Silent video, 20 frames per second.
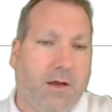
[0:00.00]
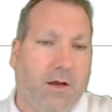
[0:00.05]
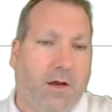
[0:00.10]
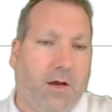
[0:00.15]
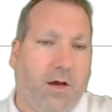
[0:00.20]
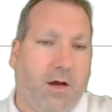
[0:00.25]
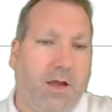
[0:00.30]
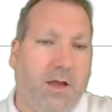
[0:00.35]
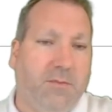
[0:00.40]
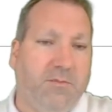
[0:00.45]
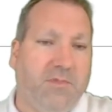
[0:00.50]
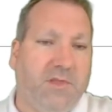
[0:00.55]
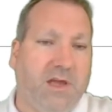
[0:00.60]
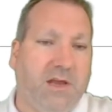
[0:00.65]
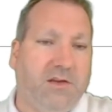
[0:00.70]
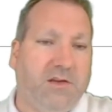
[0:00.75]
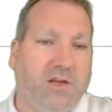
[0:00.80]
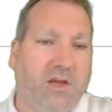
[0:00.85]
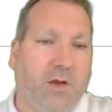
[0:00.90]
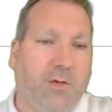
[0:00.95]
I am
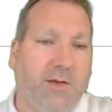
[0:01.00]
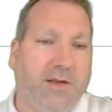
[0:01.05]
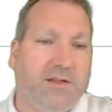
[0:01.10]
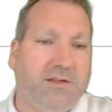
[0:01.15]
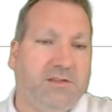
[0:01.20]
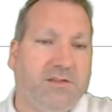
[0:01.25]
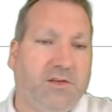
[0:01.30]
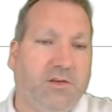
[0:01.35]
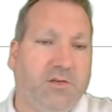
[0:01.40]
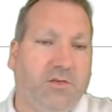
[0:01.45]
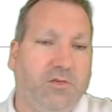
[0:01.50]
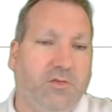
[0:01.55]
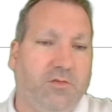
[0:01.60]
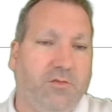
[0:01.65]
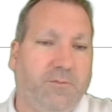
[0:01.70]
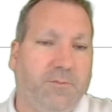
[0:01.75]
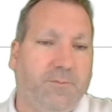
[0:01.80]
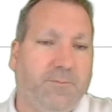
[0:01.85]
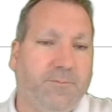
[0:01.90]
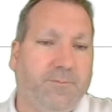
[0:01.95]
then going to
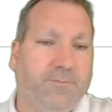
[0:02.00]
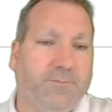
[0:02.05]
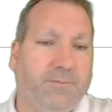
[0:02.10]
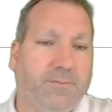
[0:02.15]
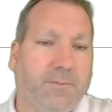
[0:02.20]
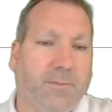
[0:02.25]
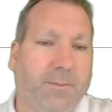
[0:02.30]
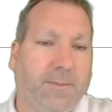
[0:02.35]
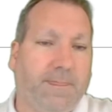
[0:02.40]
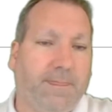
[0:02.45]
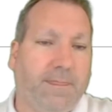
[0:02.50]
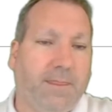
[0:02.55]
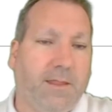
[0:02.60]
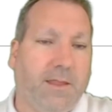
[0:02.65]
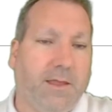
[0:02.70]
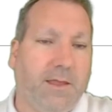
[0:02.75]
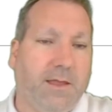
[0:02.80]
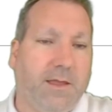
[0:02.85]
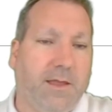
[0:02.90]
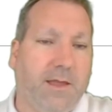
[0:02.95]

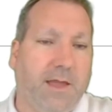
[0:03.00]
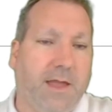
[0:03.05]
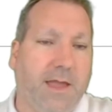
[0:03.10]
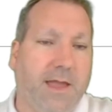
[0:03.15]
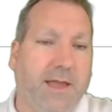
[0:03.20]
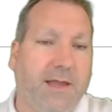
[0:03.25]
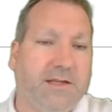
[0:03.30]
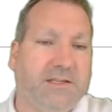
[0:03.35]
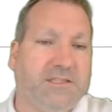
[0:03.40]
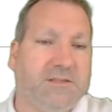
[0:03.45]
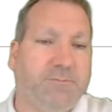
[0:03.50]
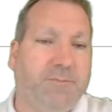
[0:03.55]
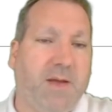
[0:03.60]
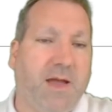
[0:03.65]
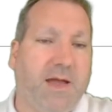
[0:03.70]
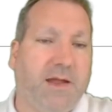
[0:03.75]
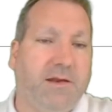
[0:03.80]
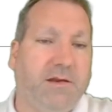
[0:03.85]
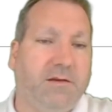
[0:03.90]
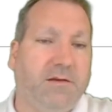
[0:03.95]

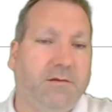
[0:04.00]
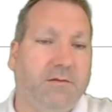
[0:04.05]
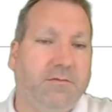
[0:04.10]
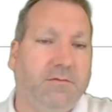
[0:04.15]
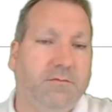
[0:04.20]
expand